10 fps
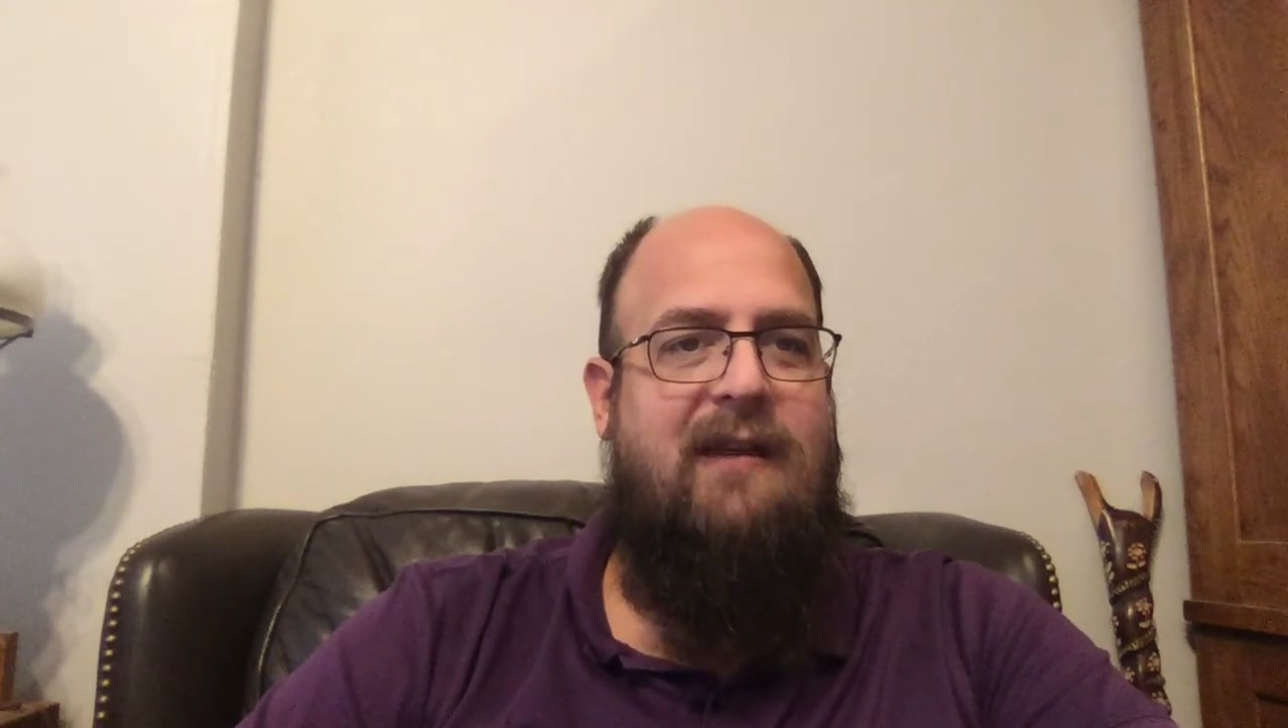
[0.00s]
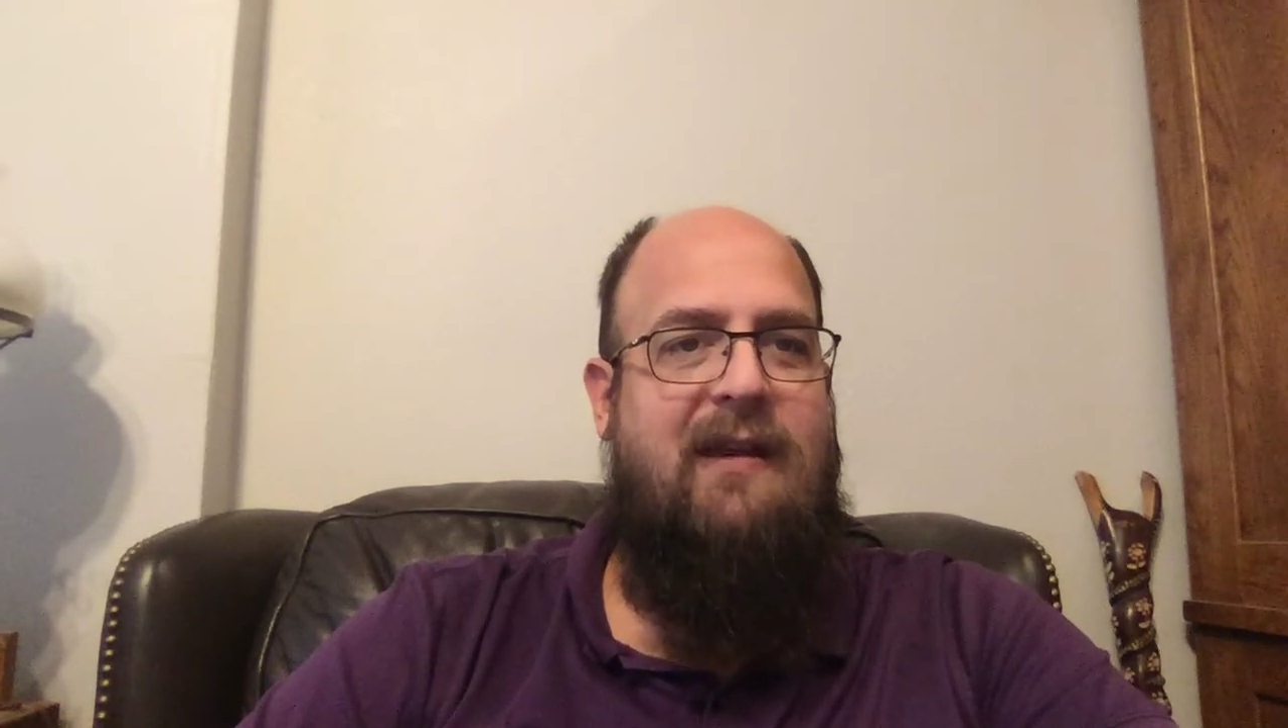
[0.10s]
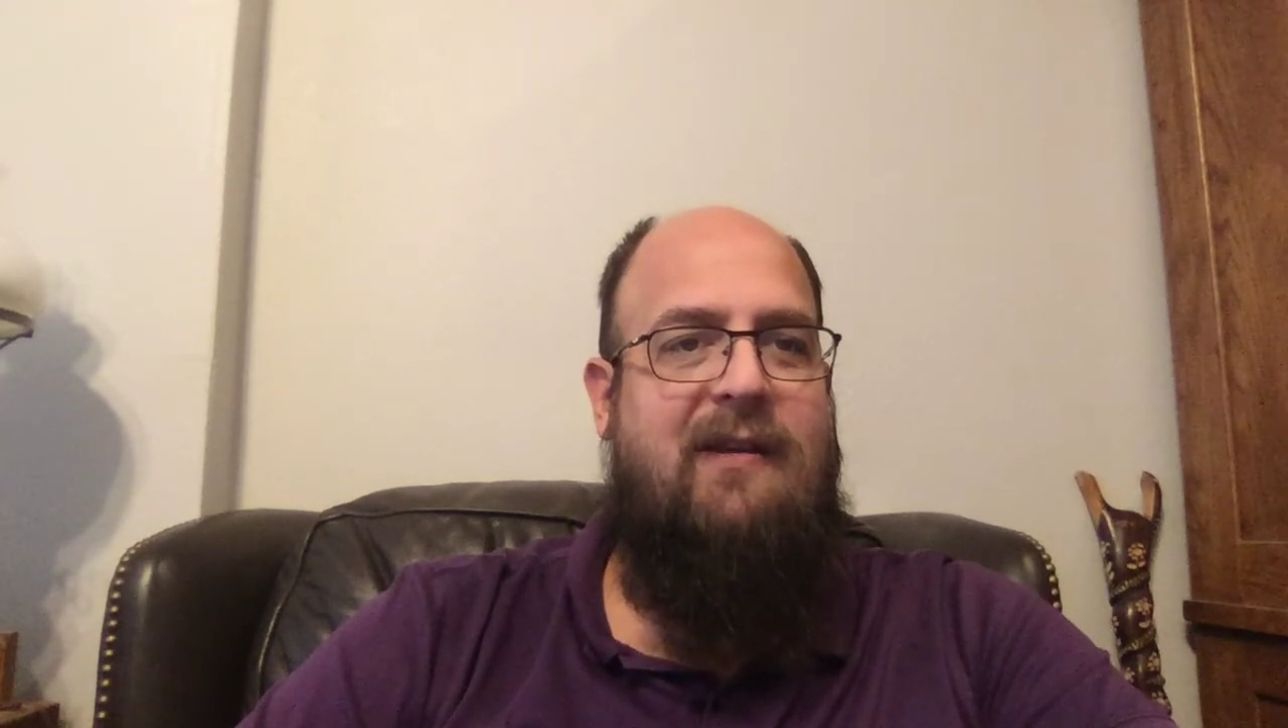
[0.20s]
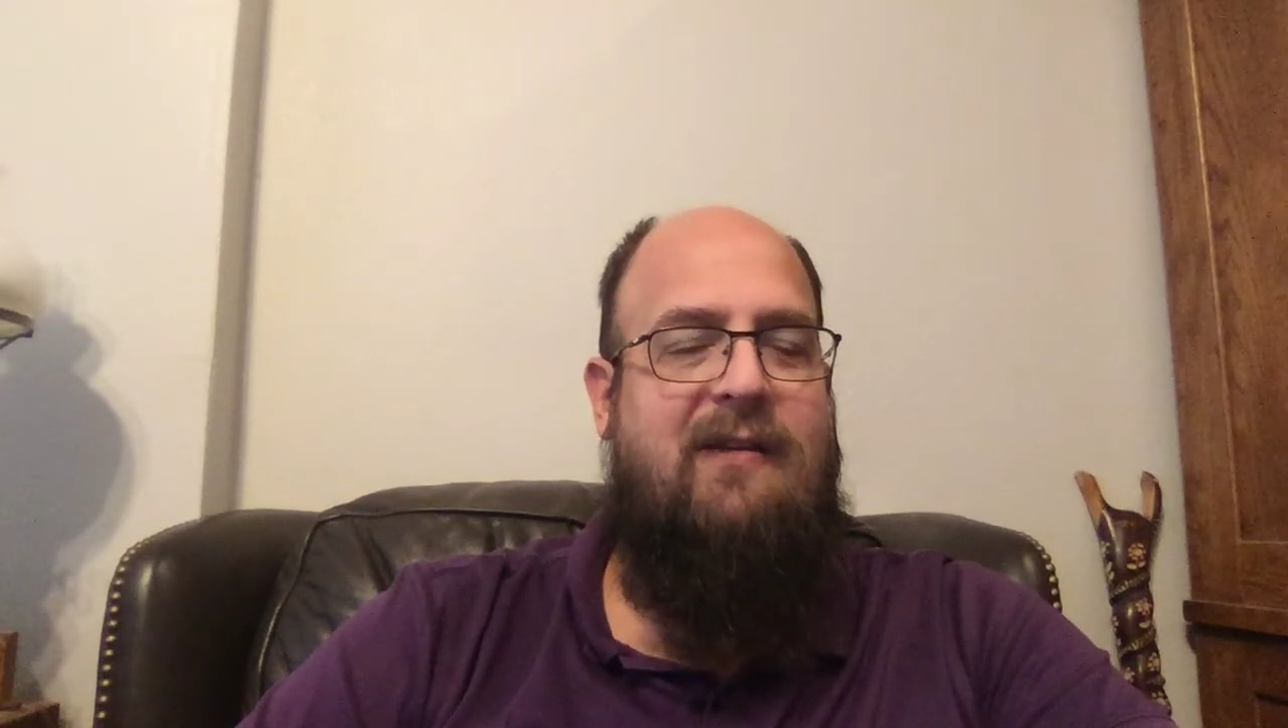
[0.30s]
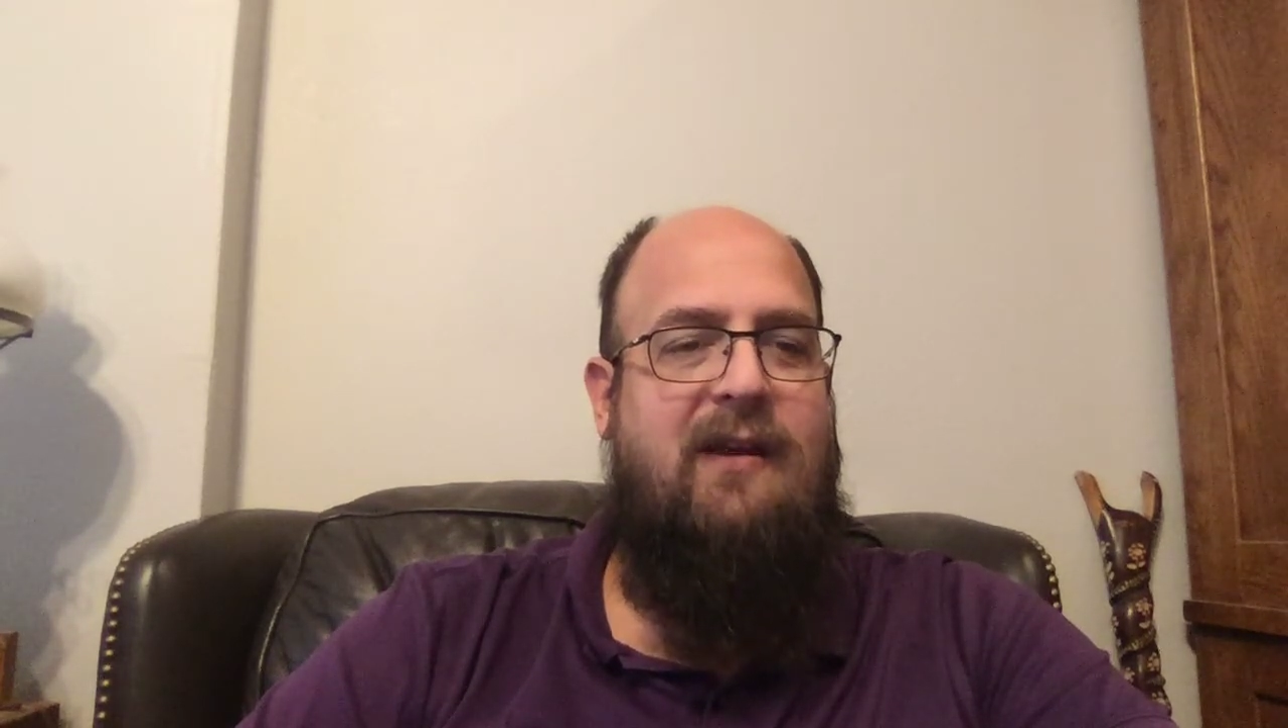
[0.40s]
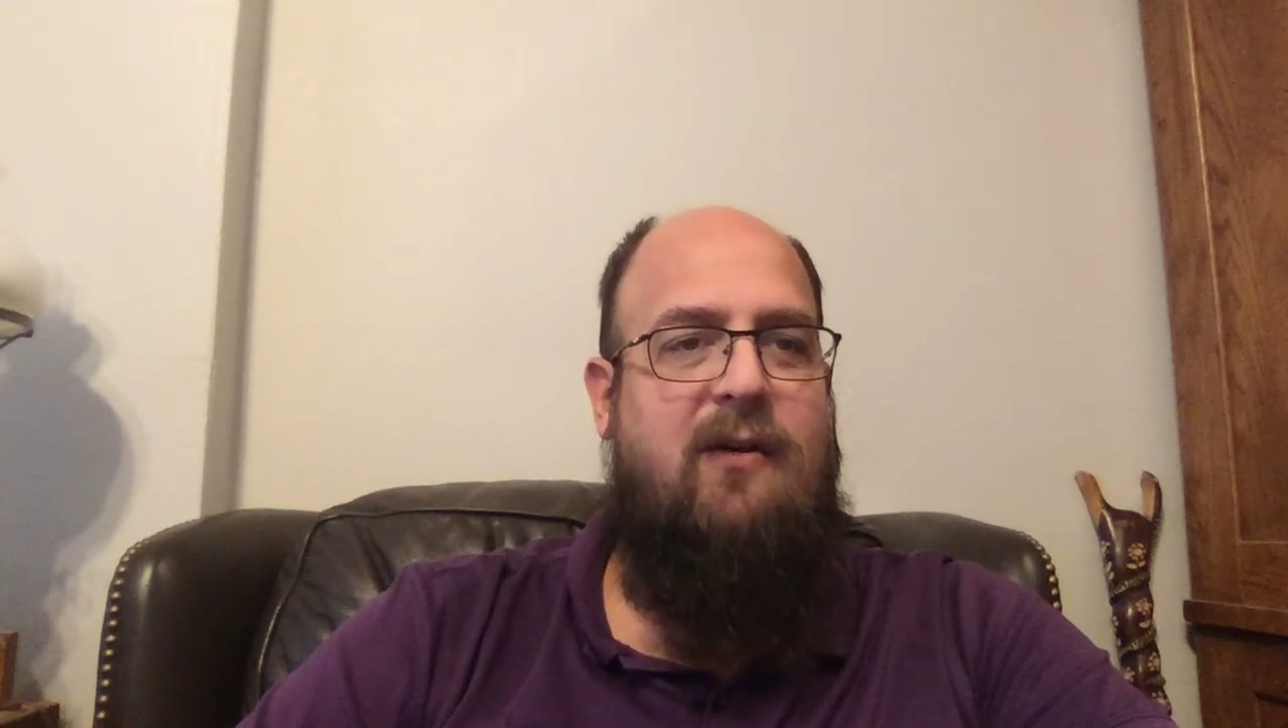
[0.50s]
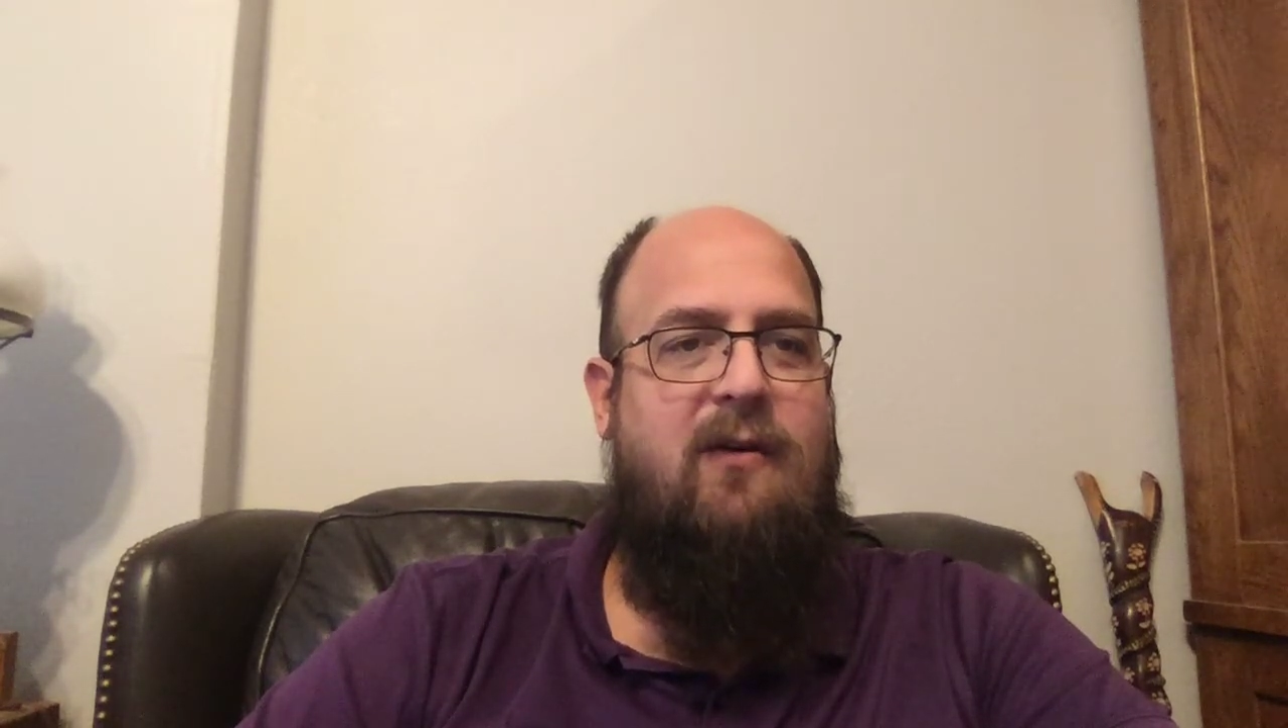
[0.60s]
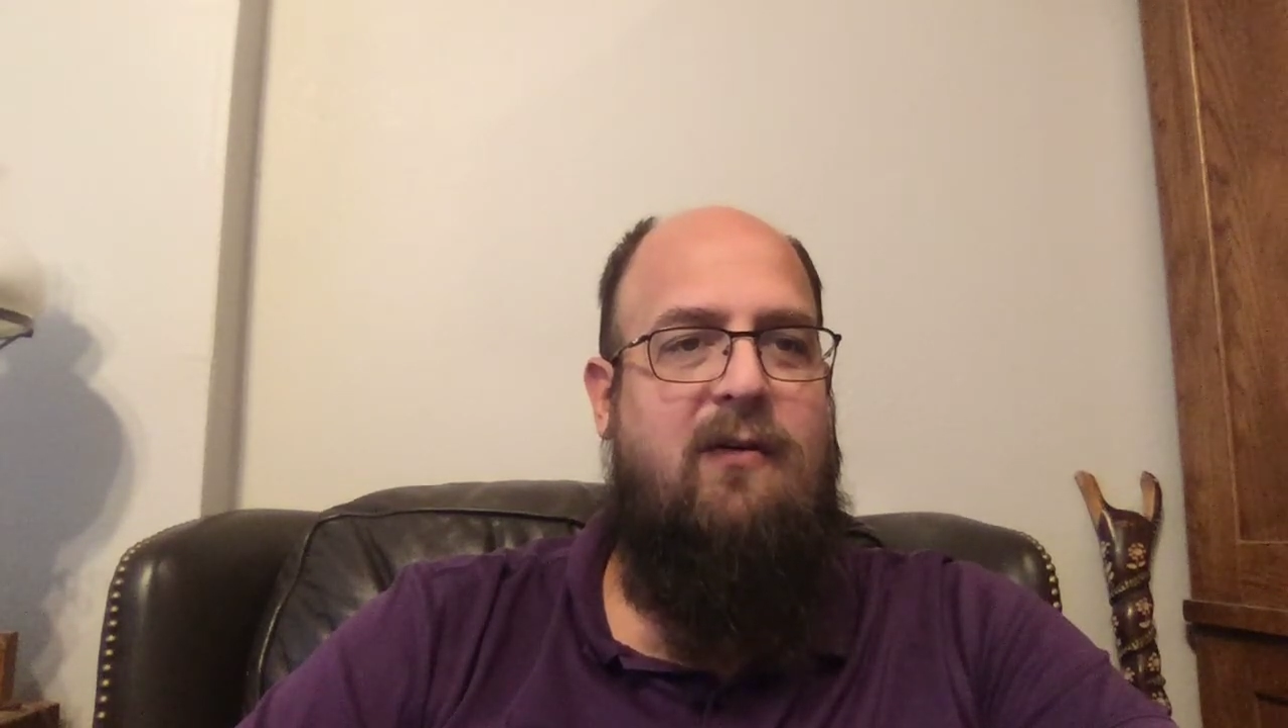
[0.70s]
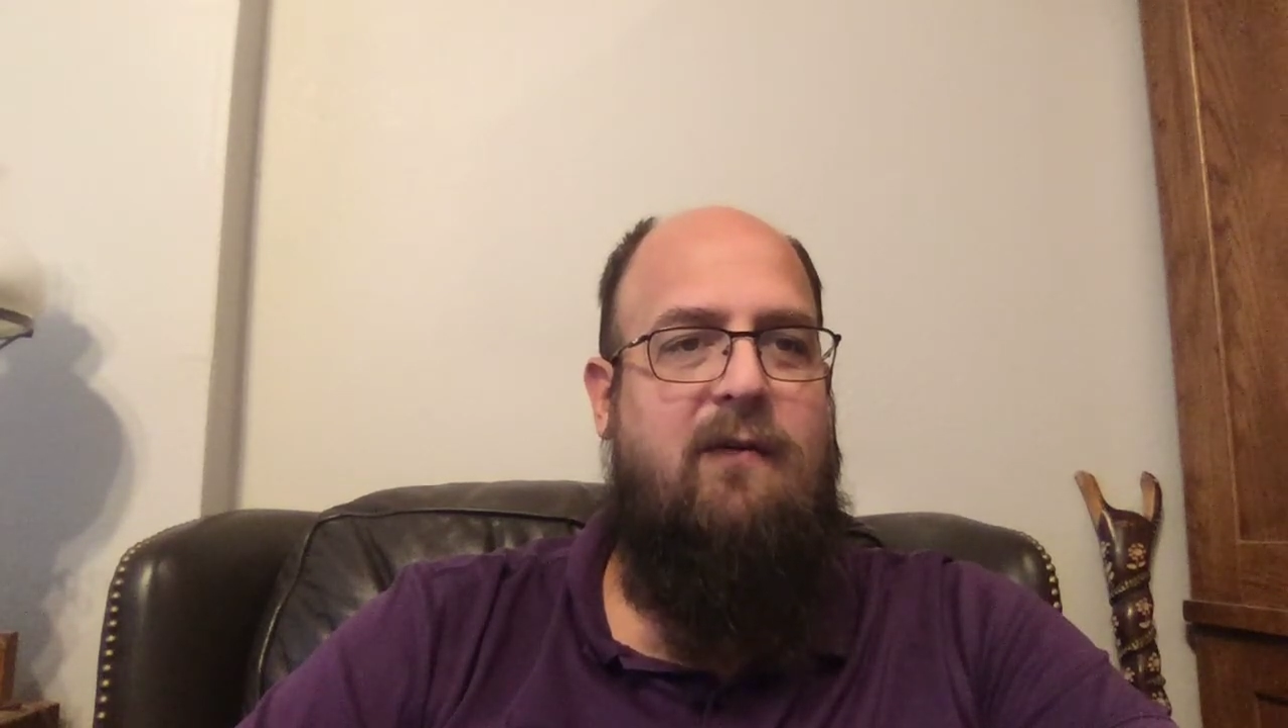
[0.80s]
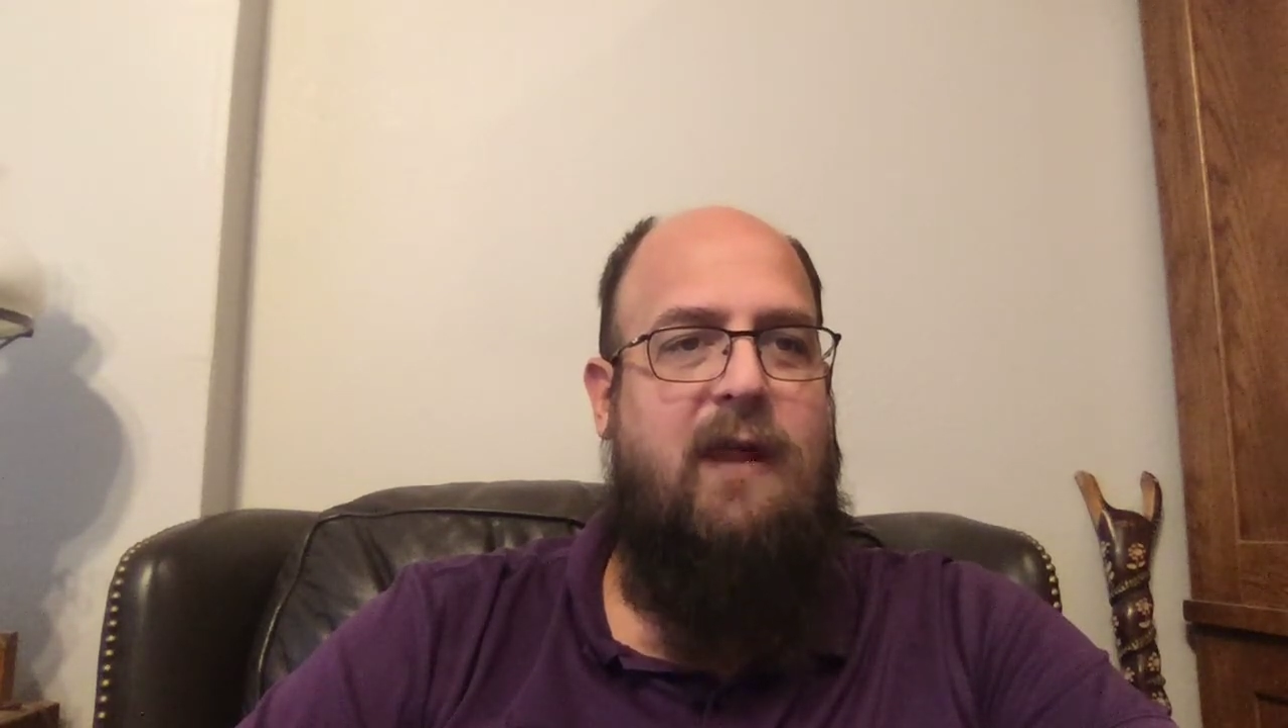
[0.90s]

and the cedars of